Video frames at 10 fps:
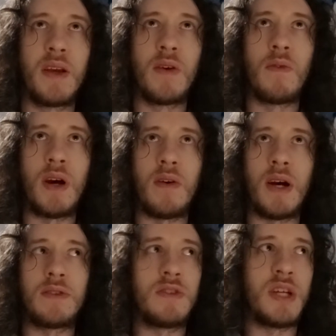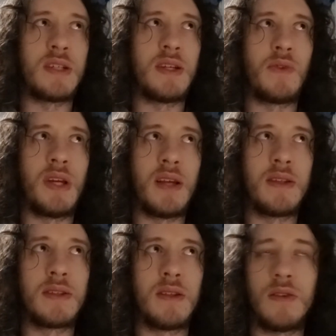Well, I suggest that we
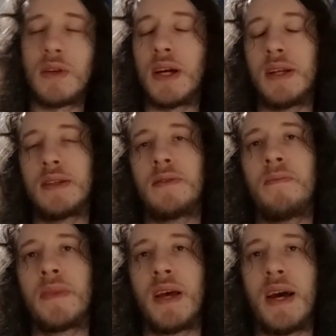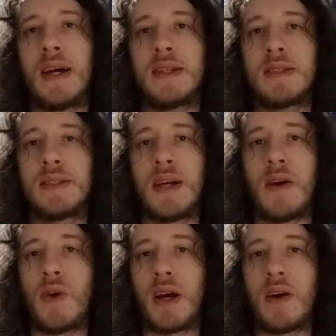can look at it as
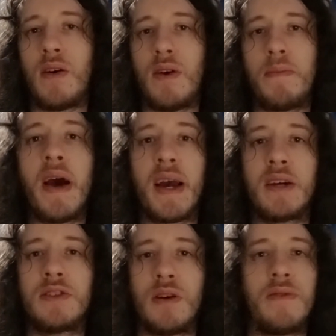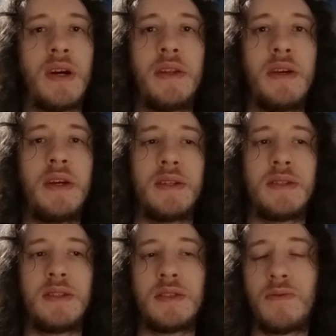what I call a package of
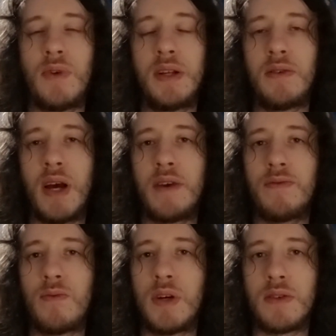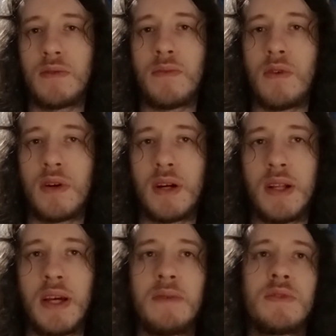ideas. It's when you have one or more
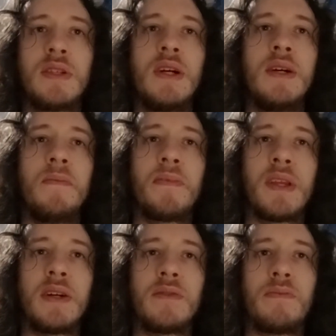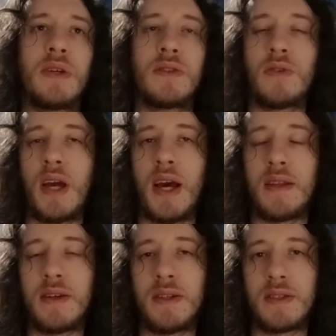claims put
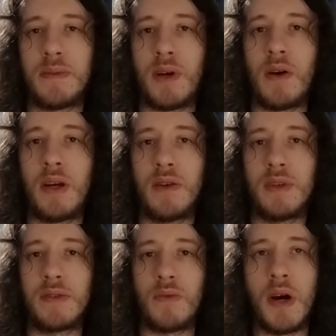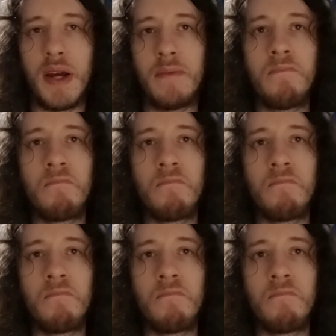together in some coherent way.